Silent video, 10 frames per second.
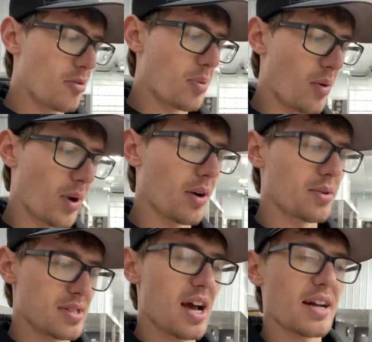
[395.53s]
But when it
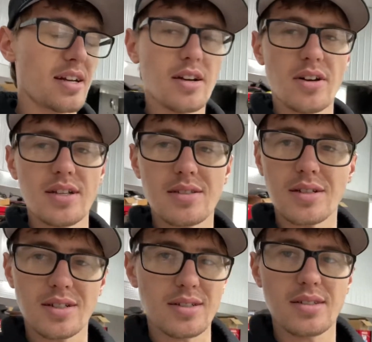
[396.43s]
was 90 degrees,
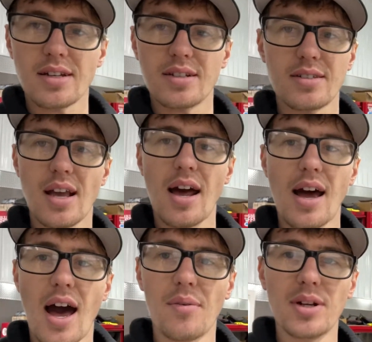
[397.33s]
it just got
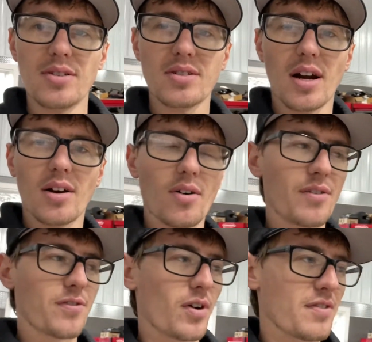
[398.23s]
hot. When you start going
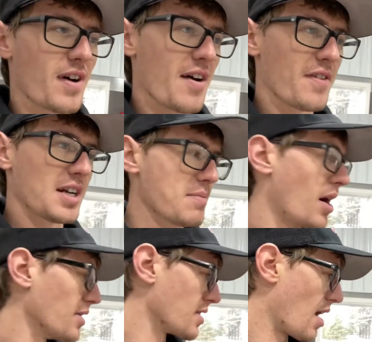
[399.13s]
45, 50
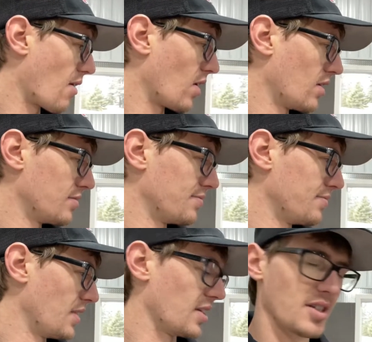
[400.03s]
miles an hour,
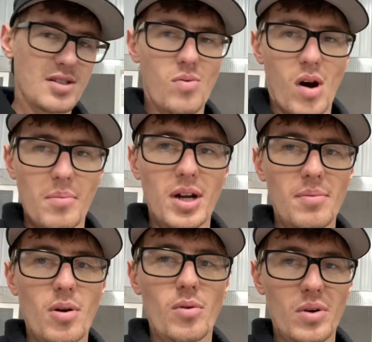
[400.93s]
it just warmed
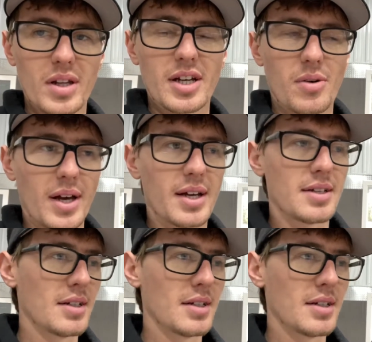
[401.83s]
up really quick.